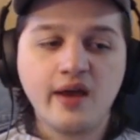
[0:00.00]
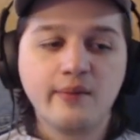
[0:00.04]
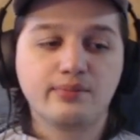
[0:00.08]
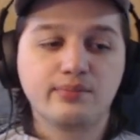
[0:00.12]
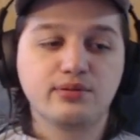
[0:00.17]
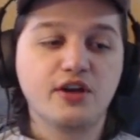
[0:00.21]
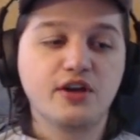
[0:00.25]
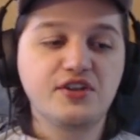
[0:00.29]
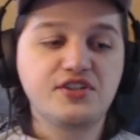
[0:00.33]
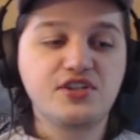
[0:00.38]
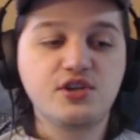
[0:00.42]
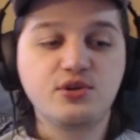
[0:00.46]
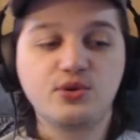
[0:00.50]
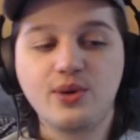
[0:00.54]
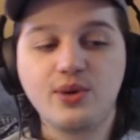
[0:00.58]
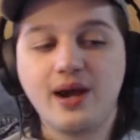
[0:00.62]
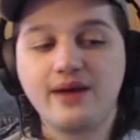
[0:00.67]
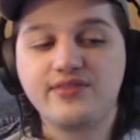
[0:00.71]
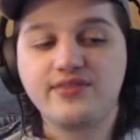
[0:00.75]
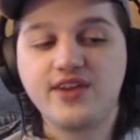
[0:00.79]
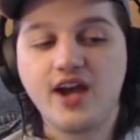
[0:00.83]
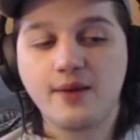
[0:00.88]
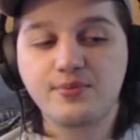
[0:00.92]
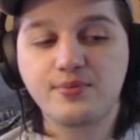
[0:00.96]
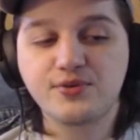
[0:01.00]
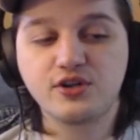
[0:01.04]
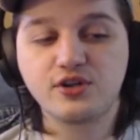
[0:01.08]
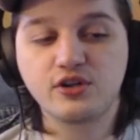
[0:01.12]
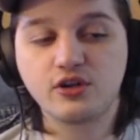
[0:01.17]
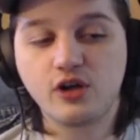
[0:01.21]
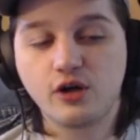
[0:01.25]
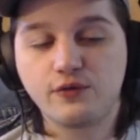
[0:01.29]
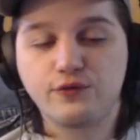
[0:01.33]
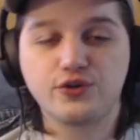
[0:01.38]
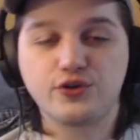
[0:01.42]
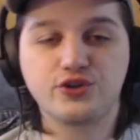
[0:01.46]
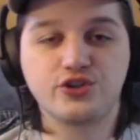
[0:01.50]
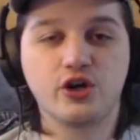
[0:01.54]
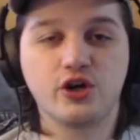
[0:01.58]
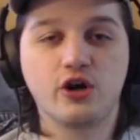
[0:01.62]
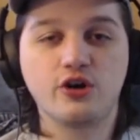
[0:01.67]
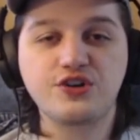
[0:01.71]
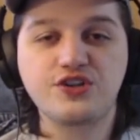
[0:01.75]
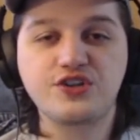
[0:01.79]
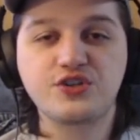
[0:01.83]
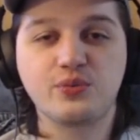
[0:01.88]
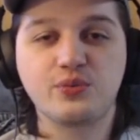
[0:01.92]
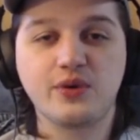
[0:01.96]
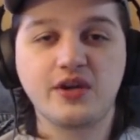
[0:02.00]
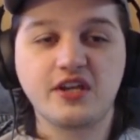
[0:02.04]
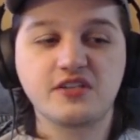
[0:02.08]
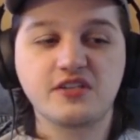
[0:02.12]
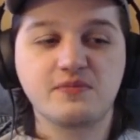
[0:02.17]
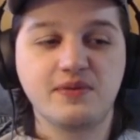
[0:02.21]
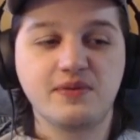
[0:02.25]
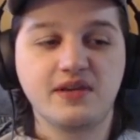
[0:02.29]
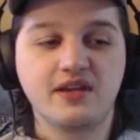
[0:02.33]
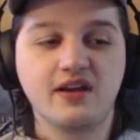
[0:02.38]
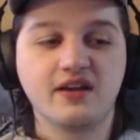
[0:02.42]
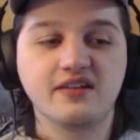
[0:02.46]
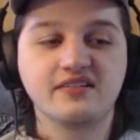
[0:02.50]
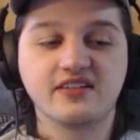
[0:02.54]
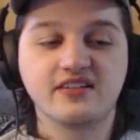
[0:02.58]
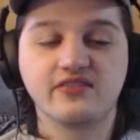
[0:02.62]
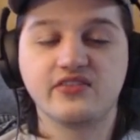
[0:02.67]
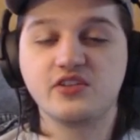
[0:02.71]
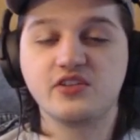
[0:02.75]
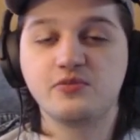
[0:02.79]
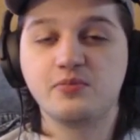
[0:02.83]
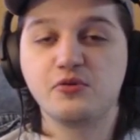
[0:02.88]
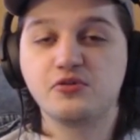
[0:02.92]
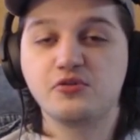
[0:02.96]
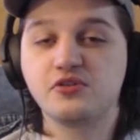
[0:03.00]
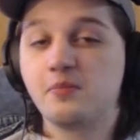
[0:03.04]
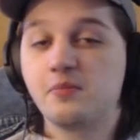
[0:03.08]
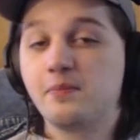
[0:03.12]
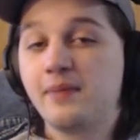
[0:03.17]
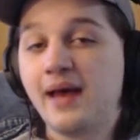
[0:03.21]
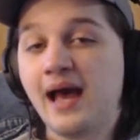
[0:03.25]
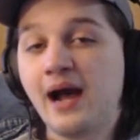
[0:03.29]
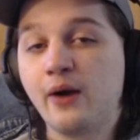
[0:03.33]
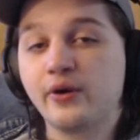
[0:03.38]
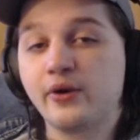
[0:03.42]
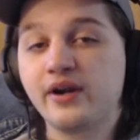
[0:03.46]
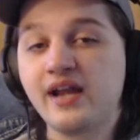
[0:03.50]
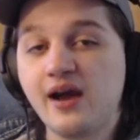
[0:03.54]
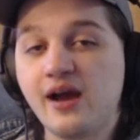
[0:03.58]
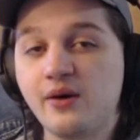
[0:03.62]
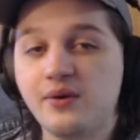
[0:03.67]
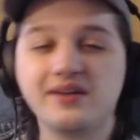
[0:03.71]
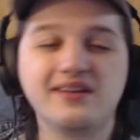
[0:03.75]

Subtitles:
Plus, you do have the option to go for charge swings because of his boosted power now.